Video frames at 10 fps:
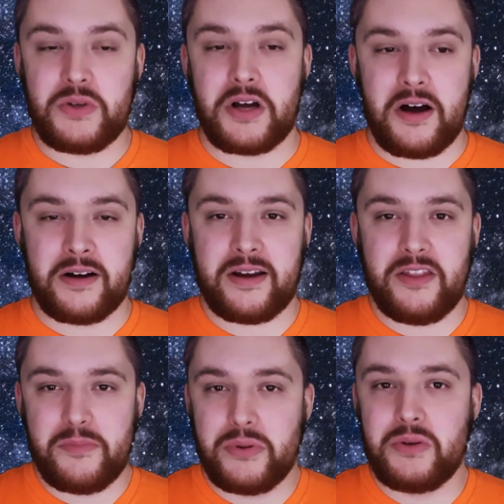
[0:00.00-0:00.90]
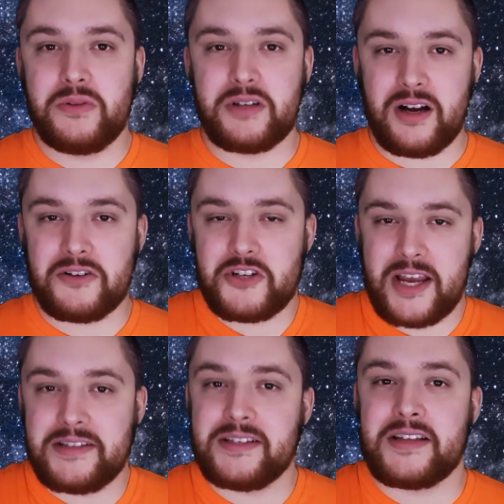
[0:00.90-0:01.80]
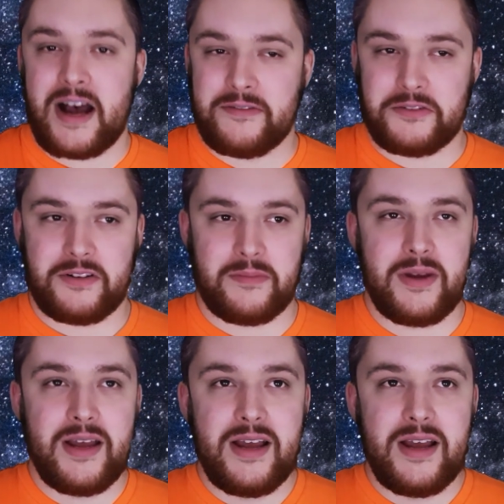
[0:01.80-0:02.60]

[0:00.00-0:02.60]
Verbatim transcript: dog and the balloon dog chases after them